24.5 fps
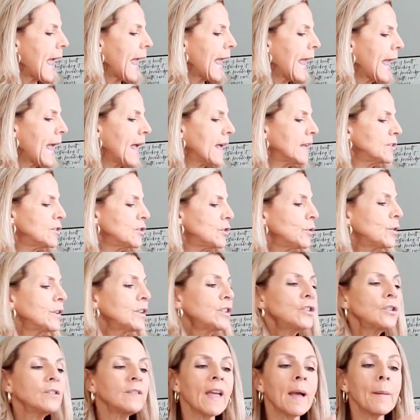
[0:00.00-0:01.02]
And you
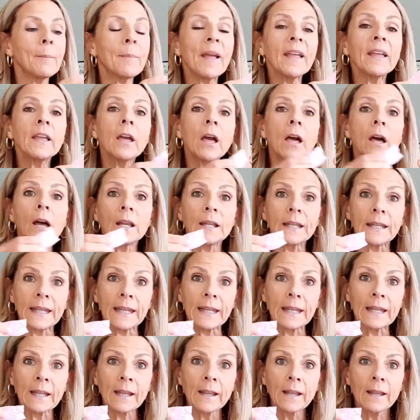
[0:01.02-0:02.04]
can do that by
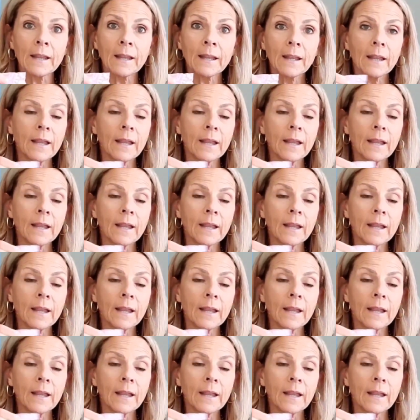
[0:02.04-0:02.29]
cutting.